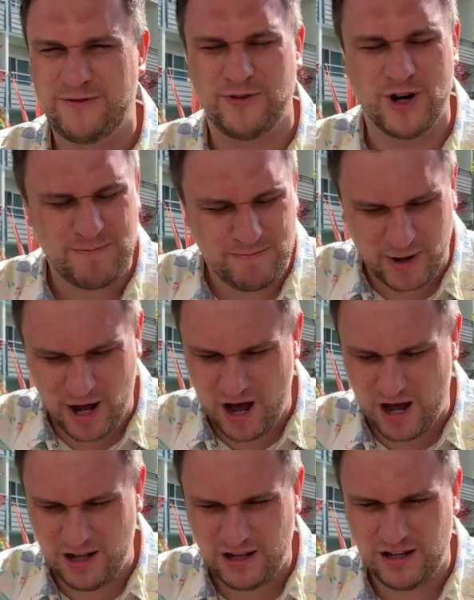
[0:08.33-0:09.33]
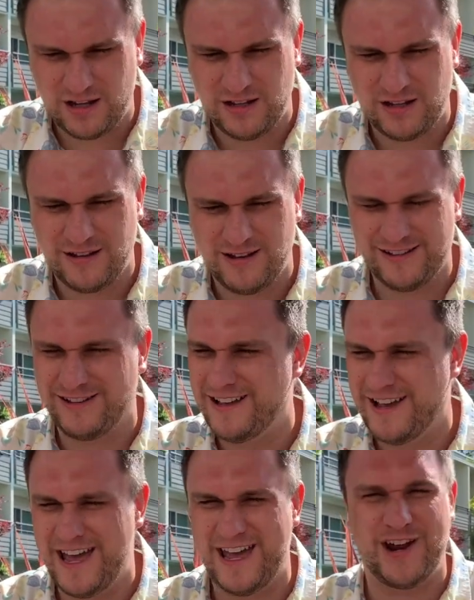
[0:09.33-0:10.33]
football,
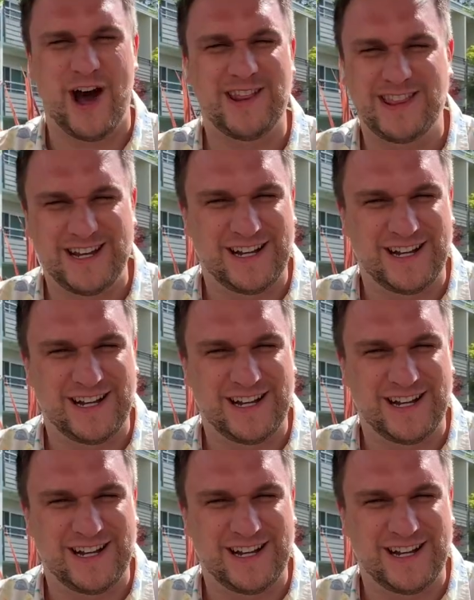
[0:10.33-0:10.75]
and oddly